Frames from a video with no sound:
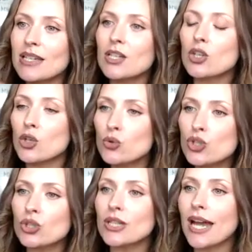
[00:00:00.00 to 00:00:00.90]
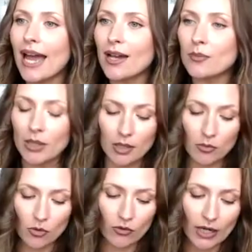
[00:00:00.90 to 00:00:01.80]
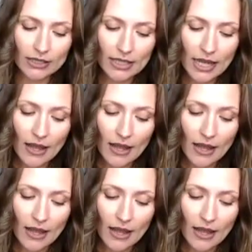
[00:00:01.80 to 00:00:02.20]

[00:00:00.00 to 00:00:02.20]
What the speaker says: neutral atom anymore, right?